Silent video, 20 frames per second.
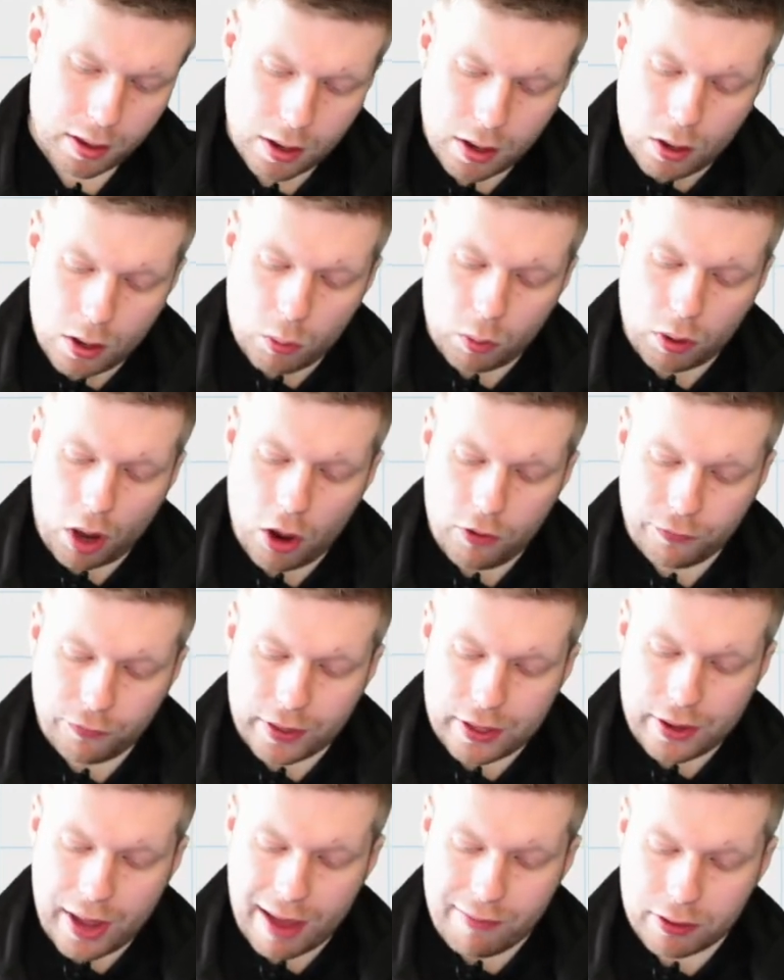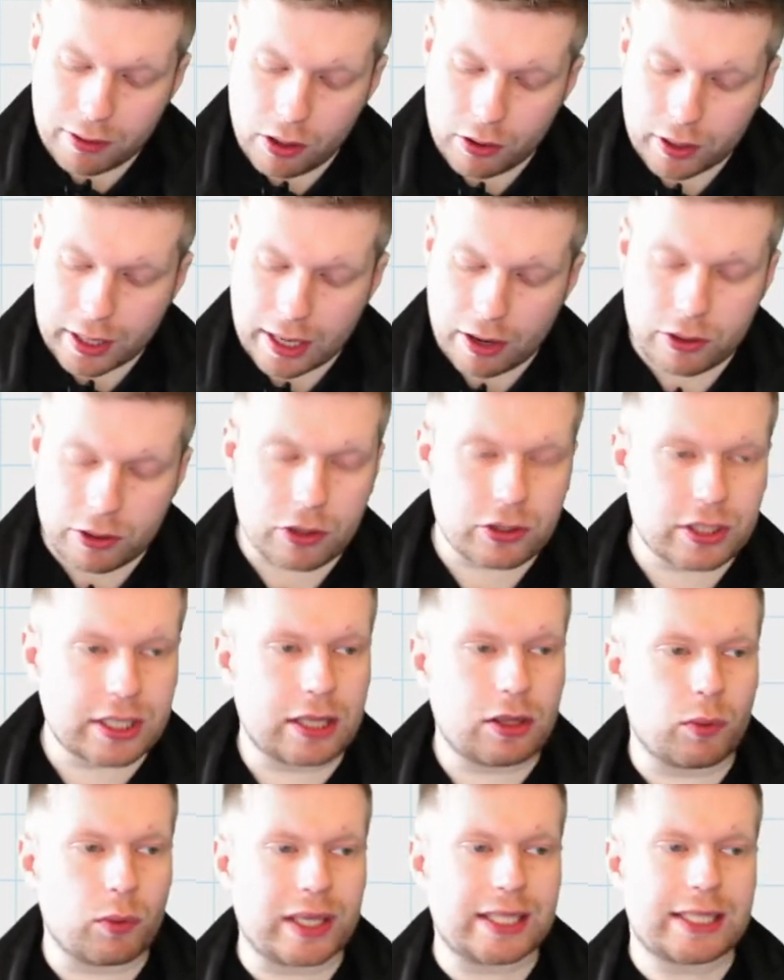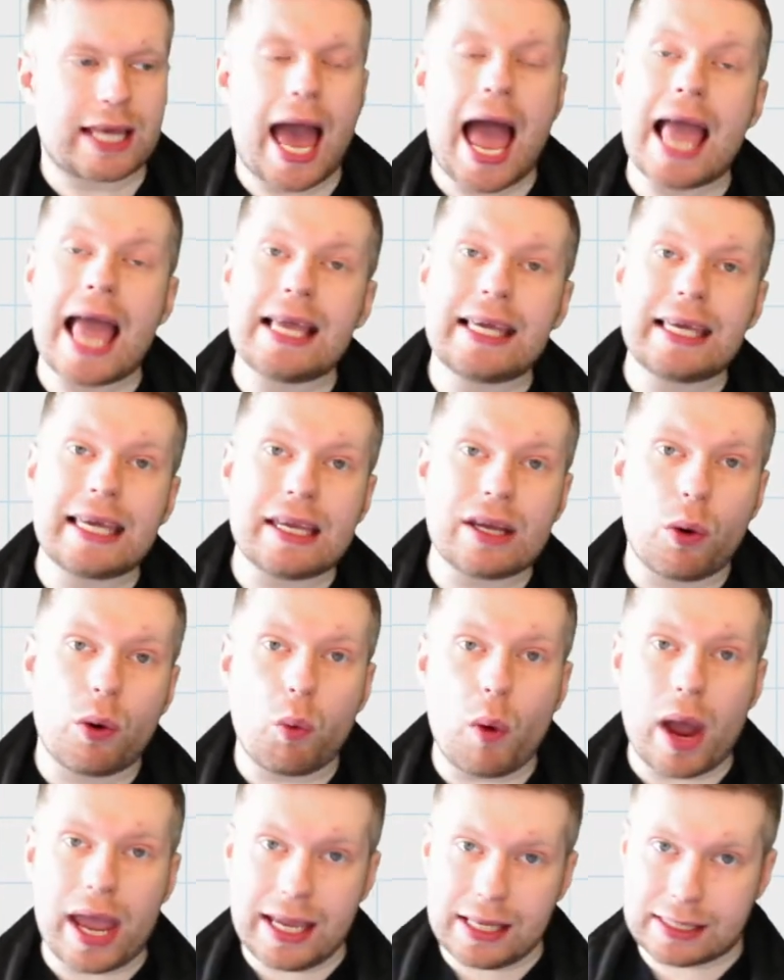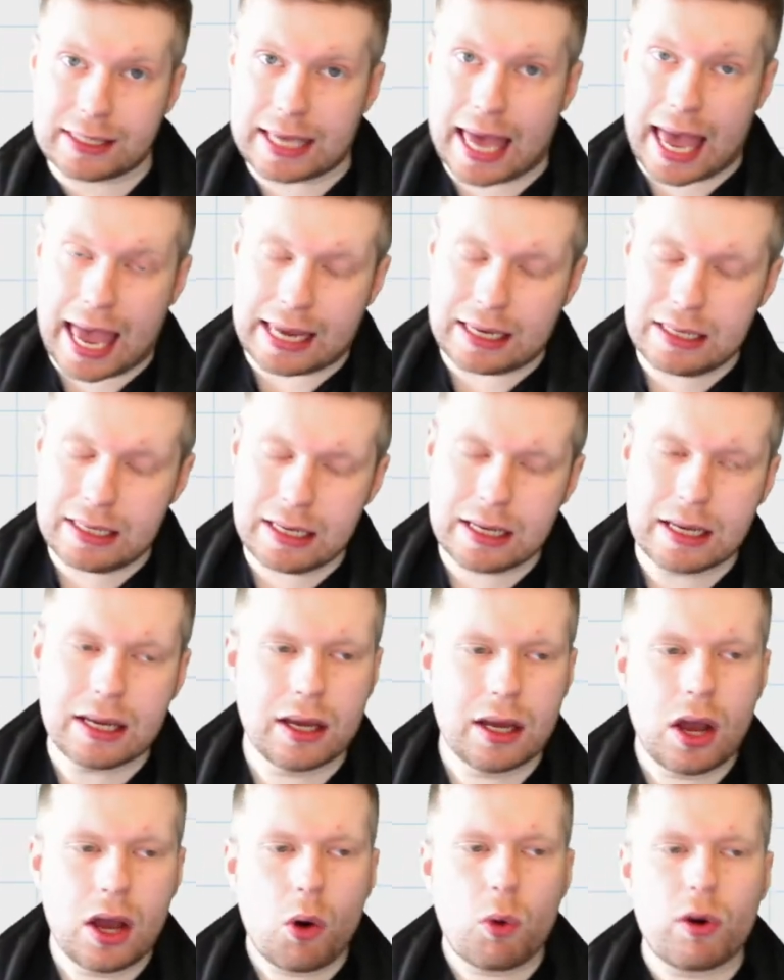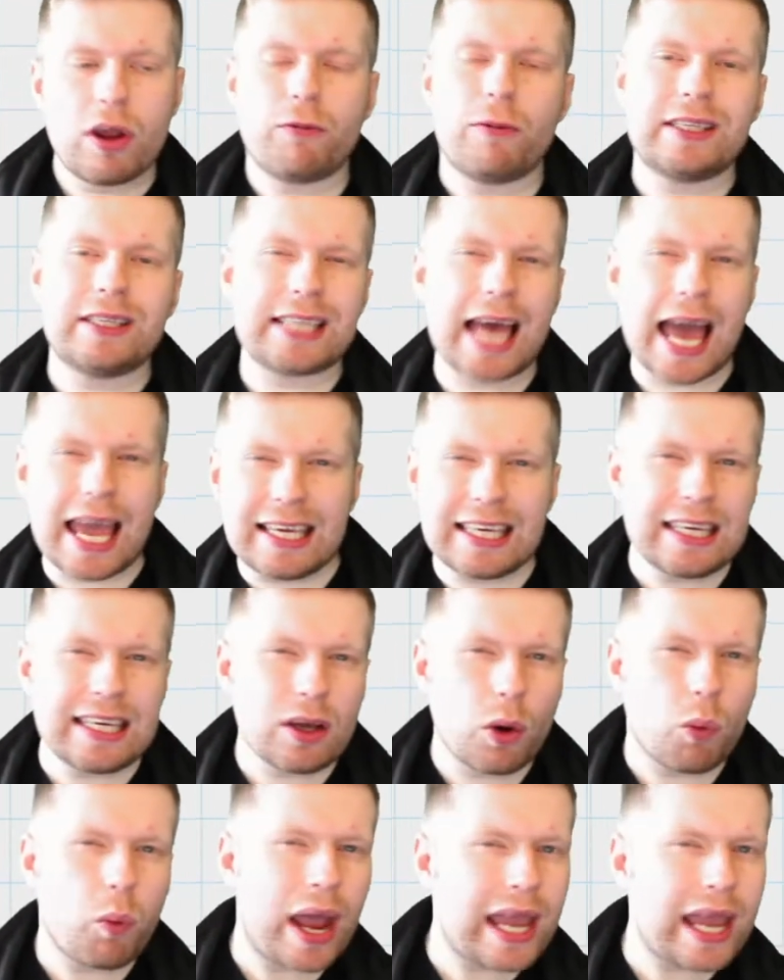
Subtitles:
Well, hopefully you have a look here and you see that we're taking away 10. Well, if we're taking away